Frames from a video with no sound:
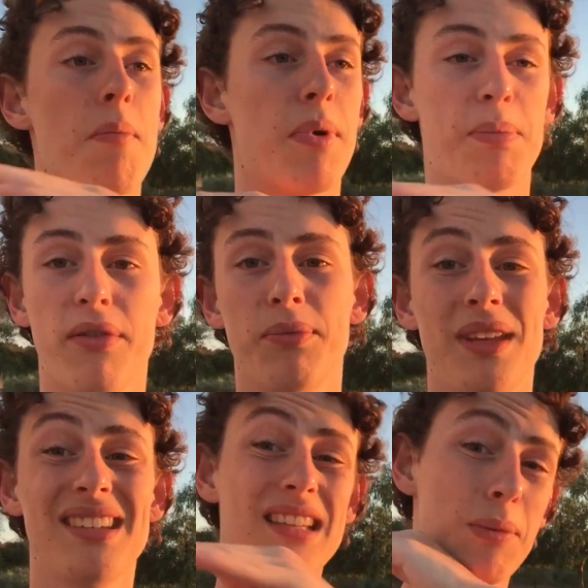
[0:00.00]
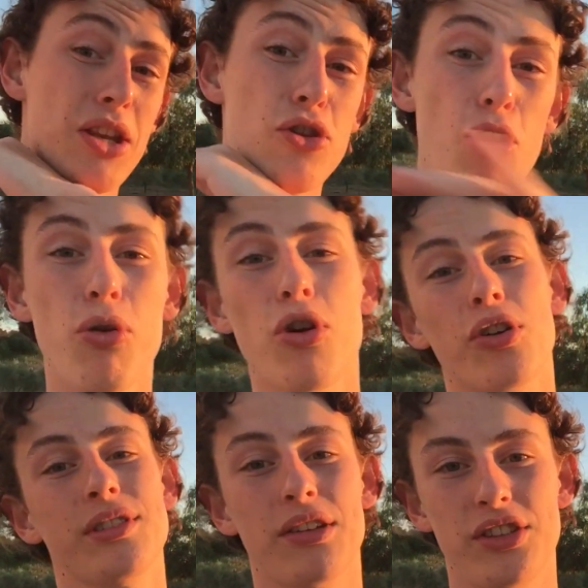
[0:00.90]
But apart from this, there'll be no
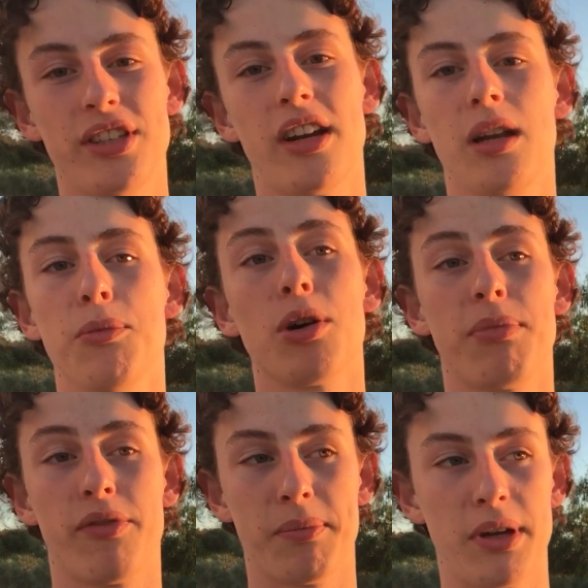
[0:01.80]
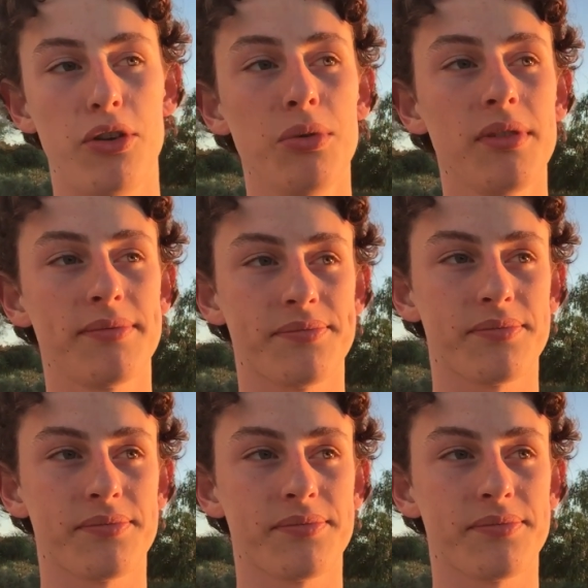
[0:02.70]
content on this channel anymore apart from my new one.